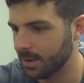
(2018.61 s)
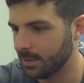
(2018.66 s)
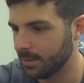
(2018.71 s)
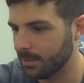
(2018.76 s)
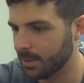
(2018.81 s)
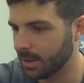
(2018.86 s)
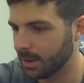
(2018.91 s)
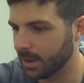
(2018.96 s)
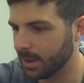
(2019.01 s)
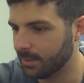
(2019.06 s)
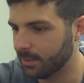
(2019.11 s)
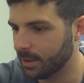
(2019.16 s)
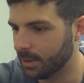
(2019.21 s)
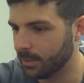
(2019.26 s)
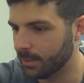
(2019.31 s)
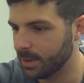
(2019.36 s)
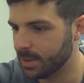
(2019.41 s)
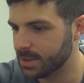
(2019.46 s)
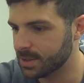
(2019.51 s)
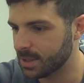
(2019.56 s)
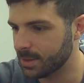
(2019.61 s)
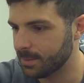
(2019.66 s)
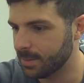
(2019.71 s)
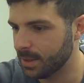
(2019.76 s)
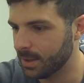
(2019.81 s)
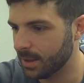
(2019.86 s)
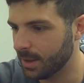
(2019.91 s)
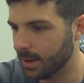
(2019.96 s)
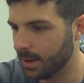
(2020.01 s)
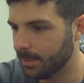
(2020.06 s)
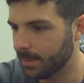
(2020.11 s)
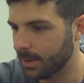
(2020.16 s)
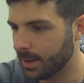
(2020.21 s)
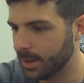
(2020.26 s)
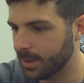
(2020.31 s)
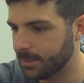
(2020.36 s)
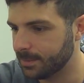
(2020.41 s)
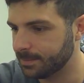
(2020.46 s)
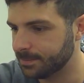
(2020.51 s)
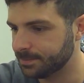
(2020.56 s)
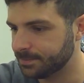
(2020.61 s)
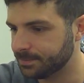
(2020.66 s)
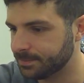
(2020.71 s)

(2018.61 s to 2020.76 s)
Really have no reason to be there, but